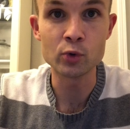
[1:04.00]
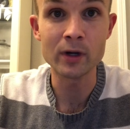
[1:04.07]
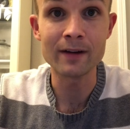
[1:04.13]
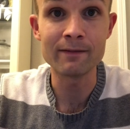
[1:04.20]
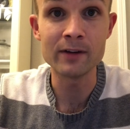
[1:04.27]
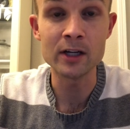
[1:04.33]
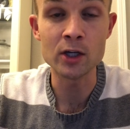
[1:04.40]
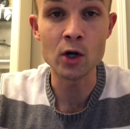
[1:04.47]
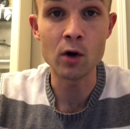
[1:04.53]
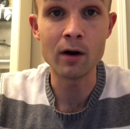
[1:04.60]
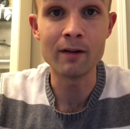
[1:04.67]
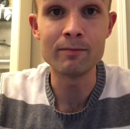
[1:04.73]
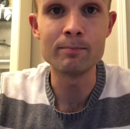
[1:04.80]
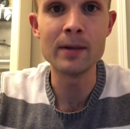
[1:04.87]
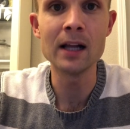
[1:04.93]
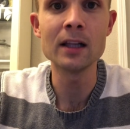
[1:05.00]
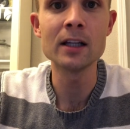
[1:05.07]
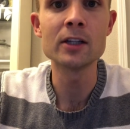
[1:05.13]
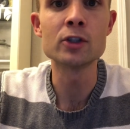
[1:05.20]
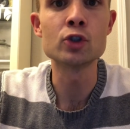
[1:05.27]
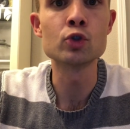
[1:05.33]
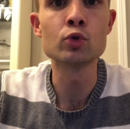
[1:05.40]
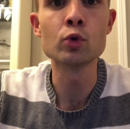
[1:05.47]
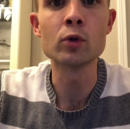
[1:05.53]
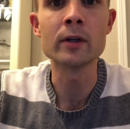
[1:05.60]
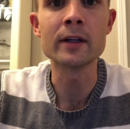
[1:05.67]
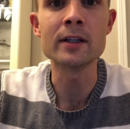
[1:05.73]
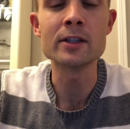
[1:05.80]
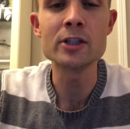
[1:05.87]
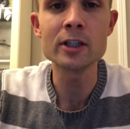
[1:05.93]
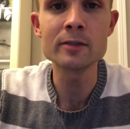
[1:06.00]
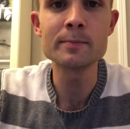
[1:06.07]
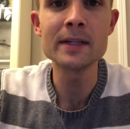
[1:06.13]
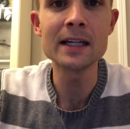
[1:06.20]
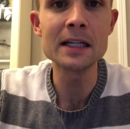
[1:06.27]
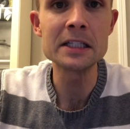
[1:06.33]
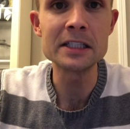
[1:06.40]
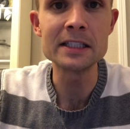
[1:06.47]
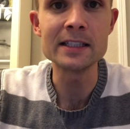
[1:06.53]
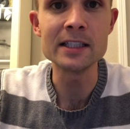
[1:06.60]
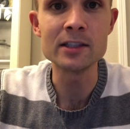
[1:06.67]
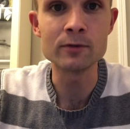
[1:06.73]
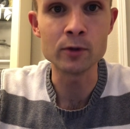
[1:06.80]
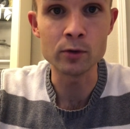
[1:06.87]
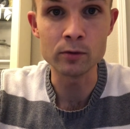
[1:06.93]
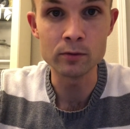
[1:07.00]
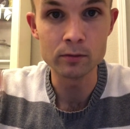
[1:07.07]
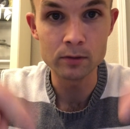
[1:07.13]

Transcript: quick video of Bella drooling just because she sees food.